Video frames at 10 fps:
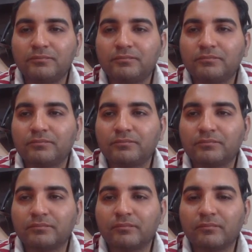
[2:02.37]

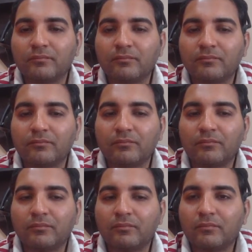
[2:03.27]

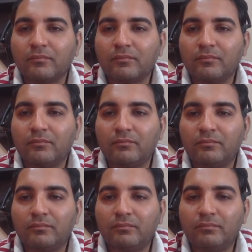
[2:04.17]

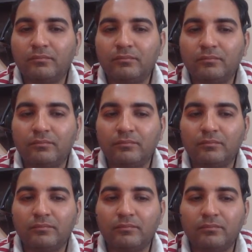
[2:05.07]

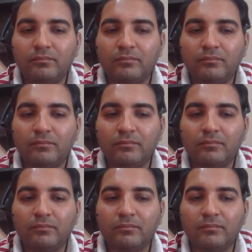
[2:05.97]

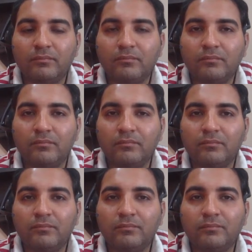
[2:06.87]

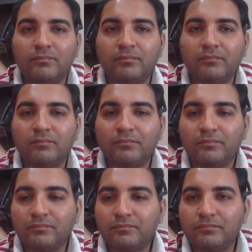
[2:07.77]

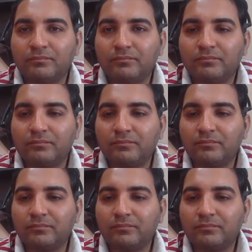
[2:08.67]
Nothing is said.